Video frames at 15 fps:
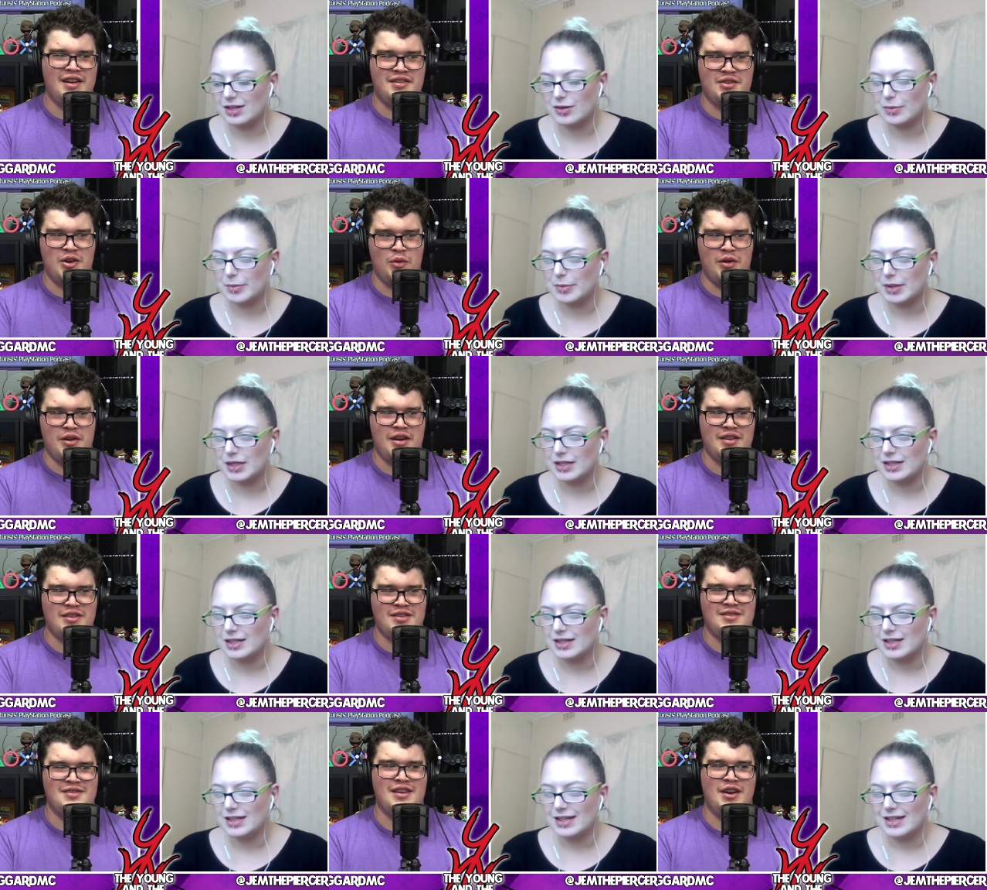Speaker 1: don't want
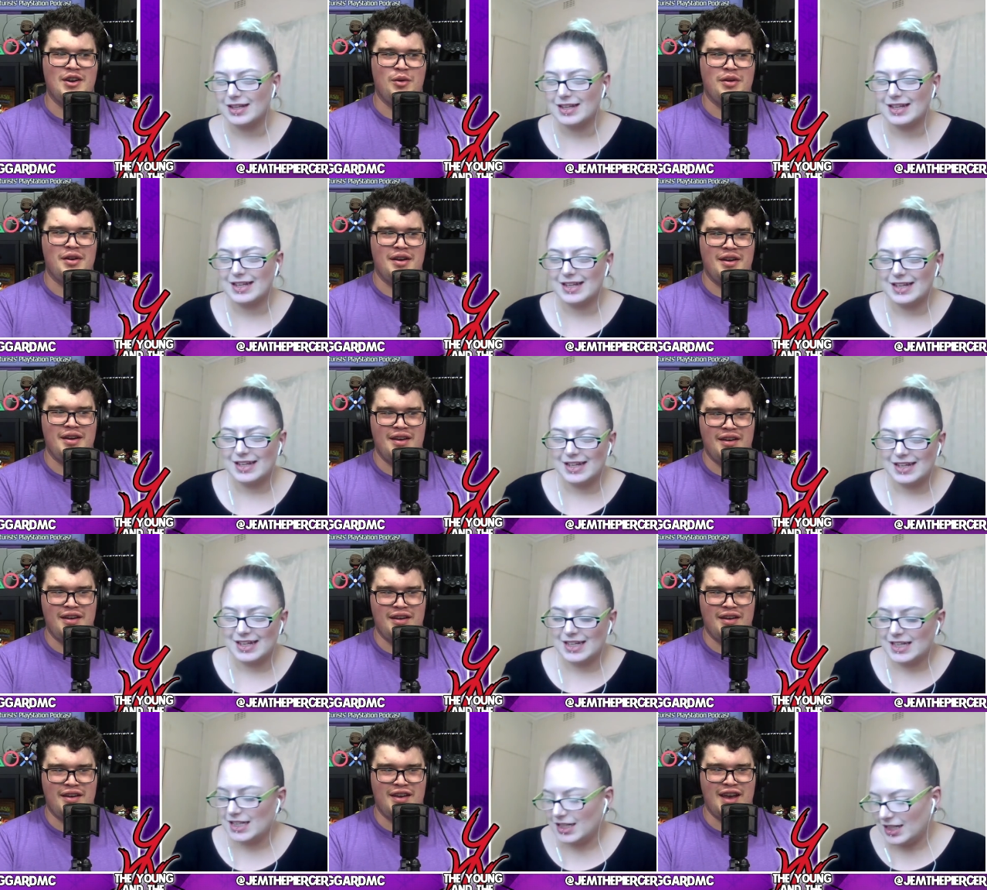
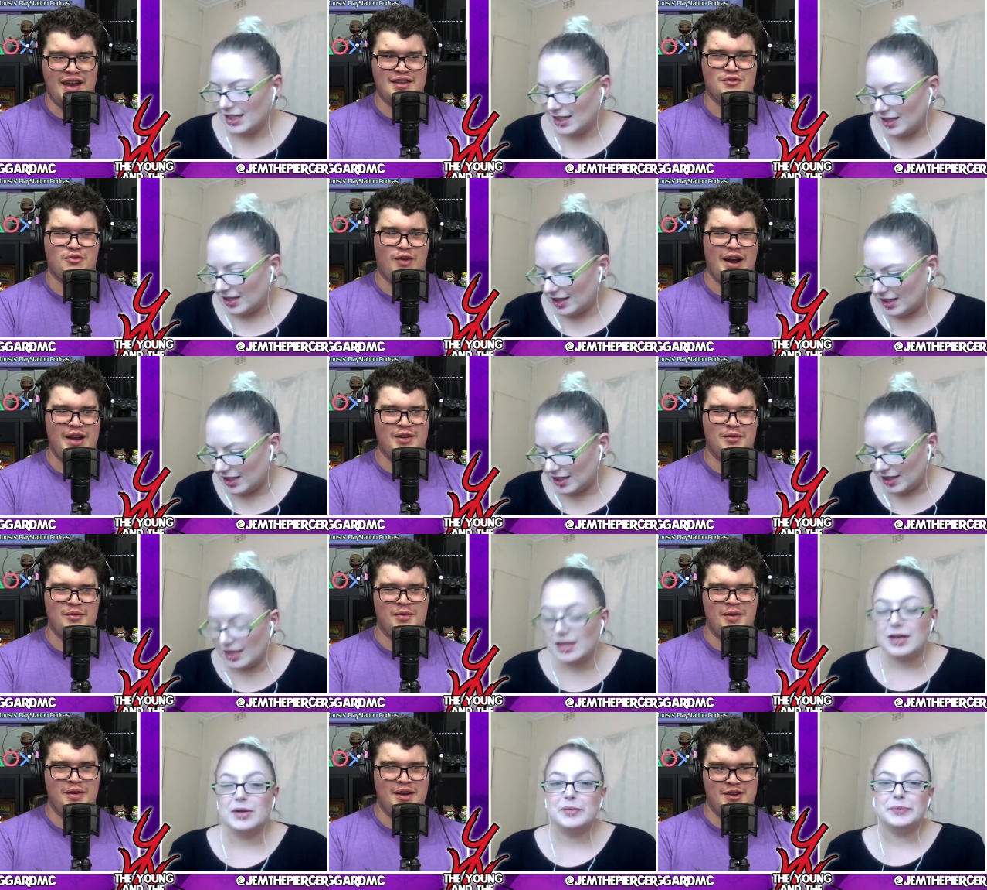to guess random
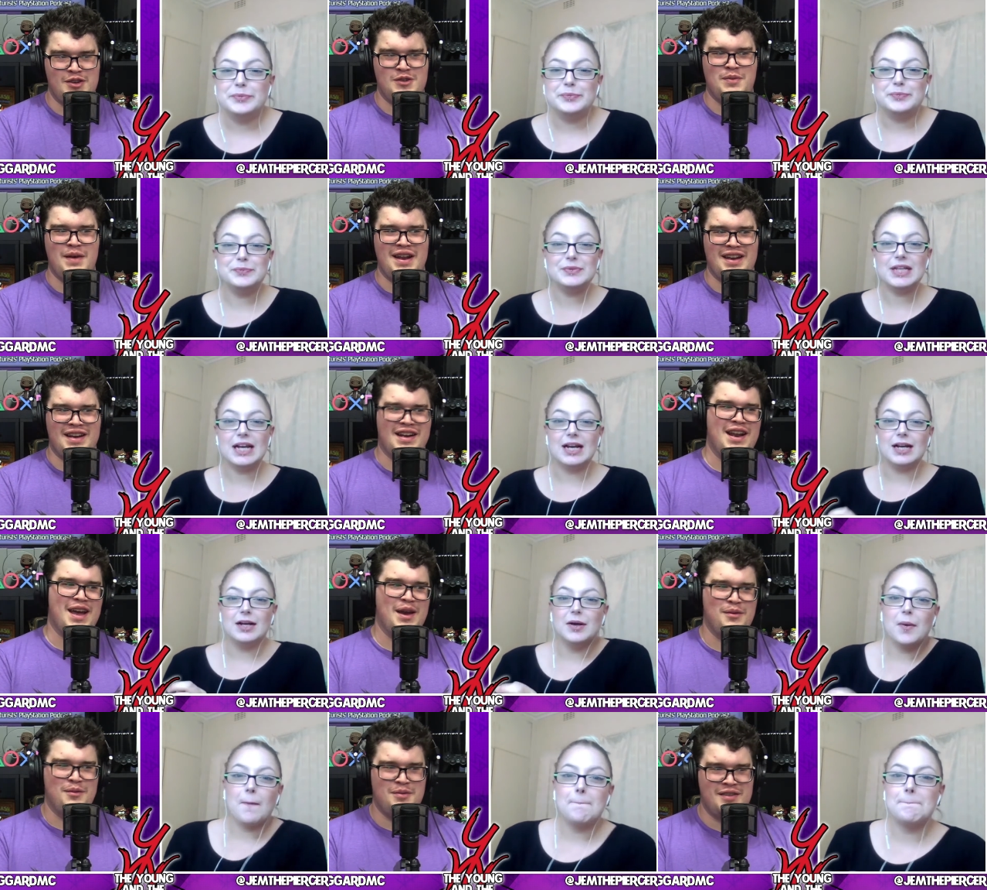Hispanic names.
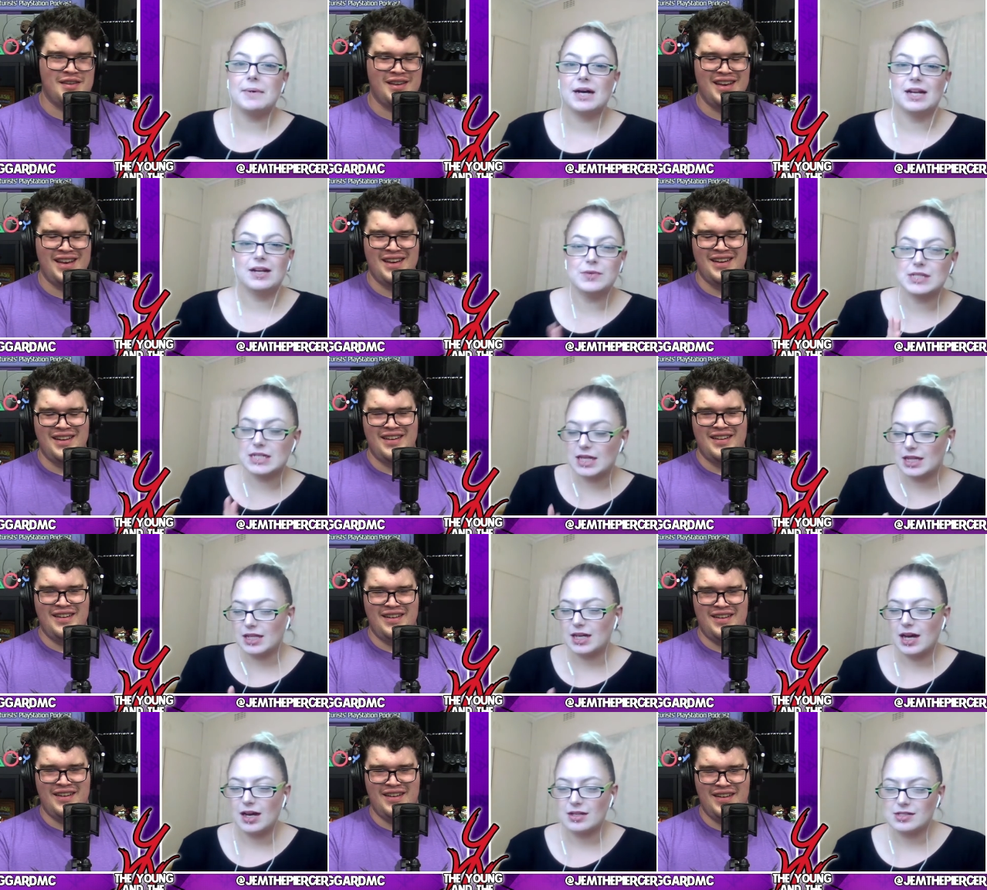Yeah,
Speaker 2: but it was
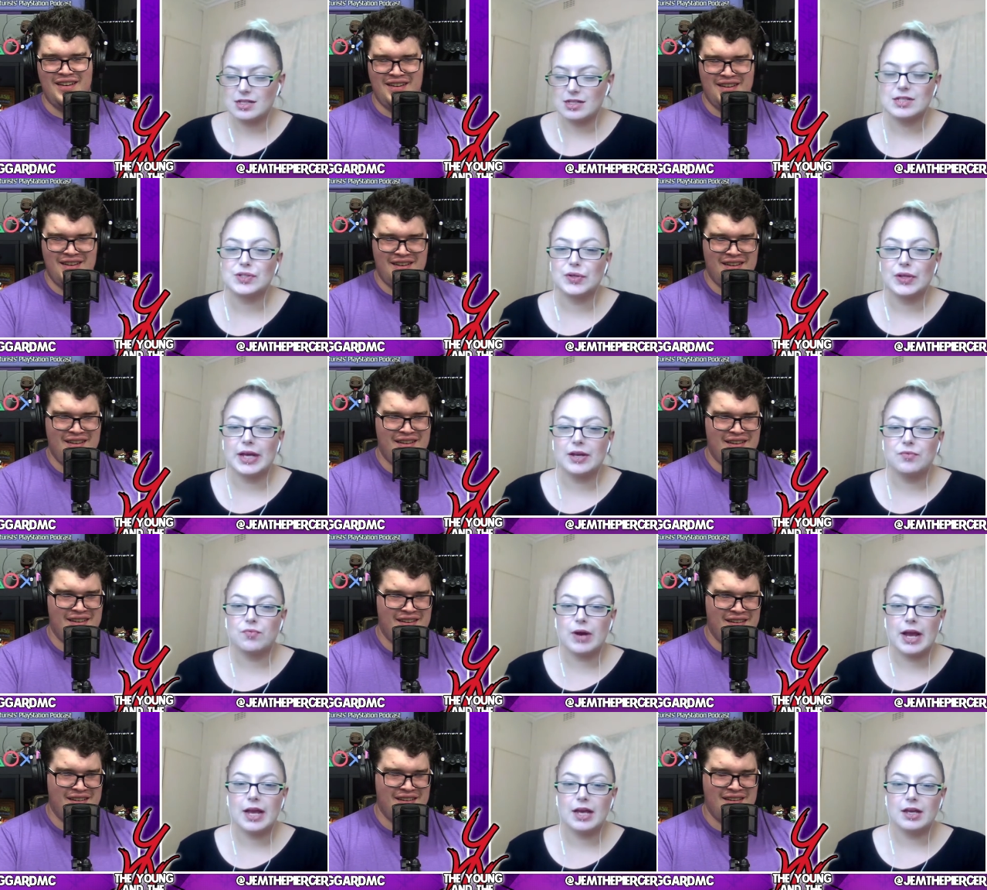another Gaza. So like
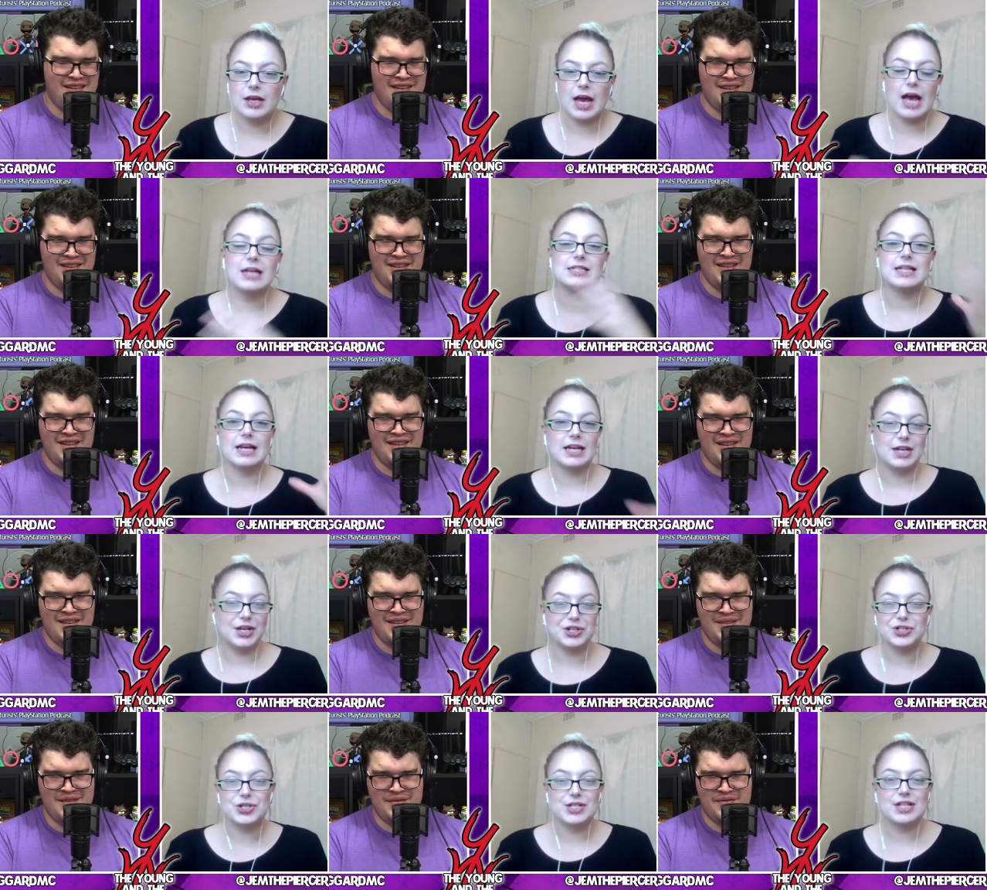Rey has that
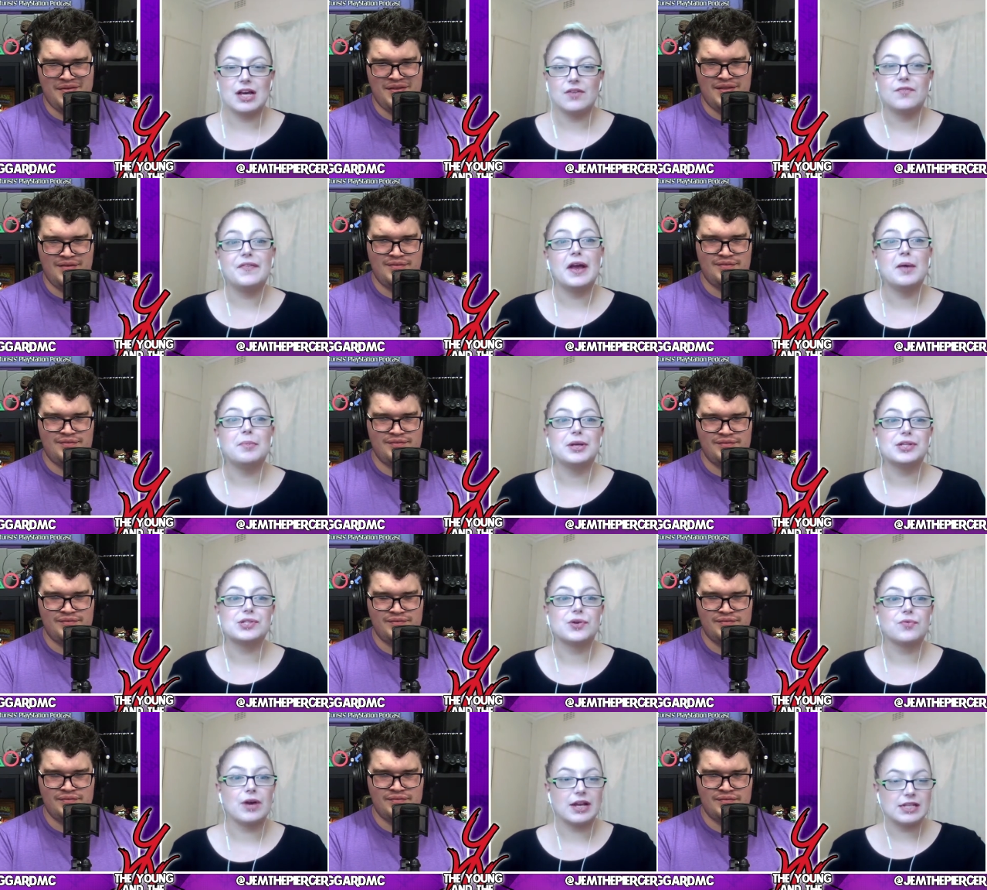connection to that family.
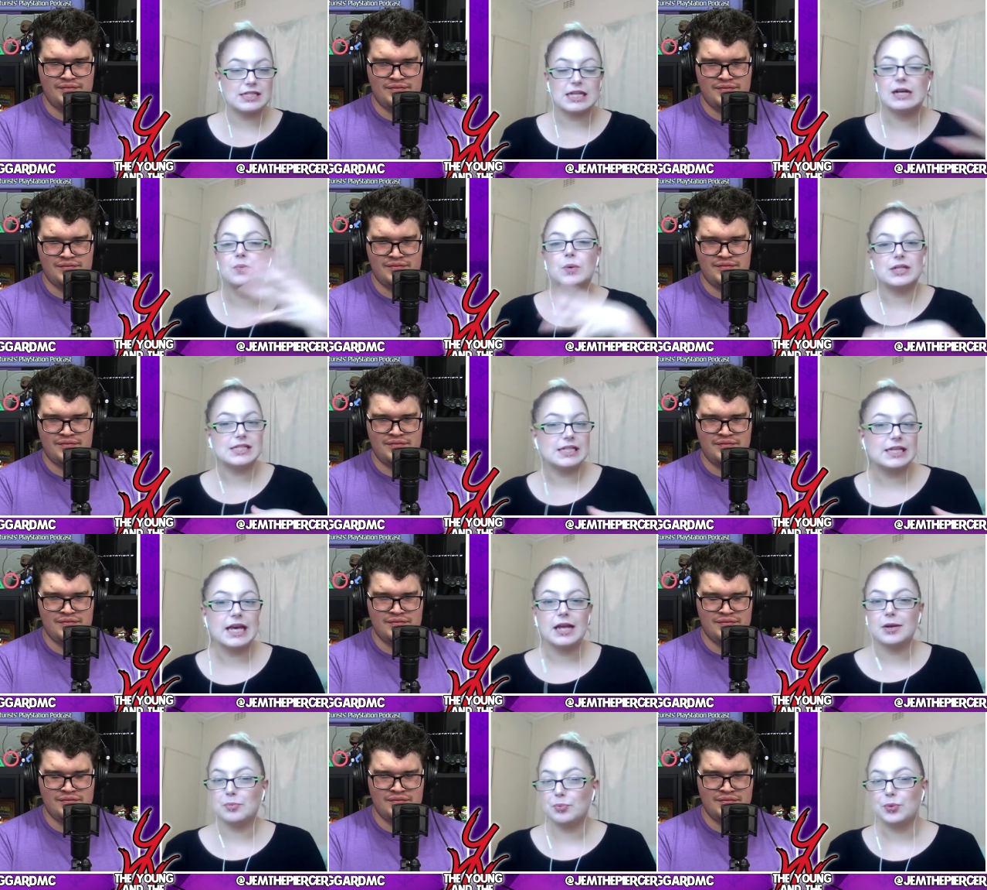So Rey is once
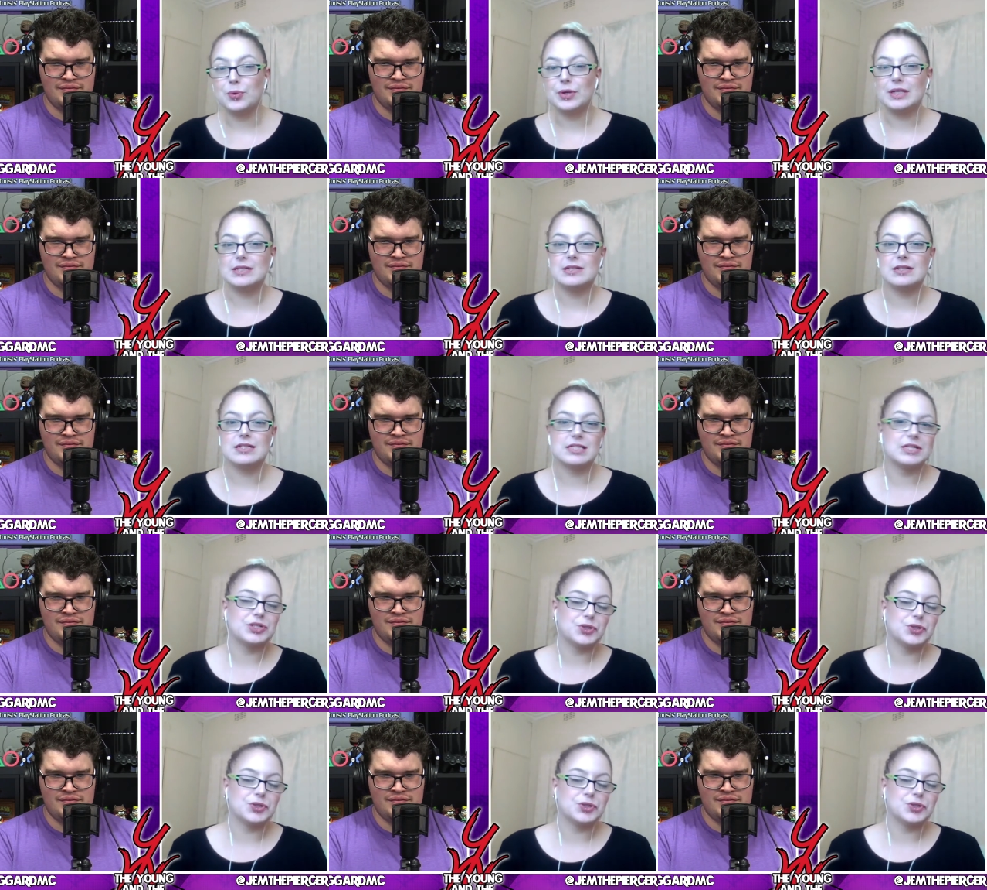again brought into this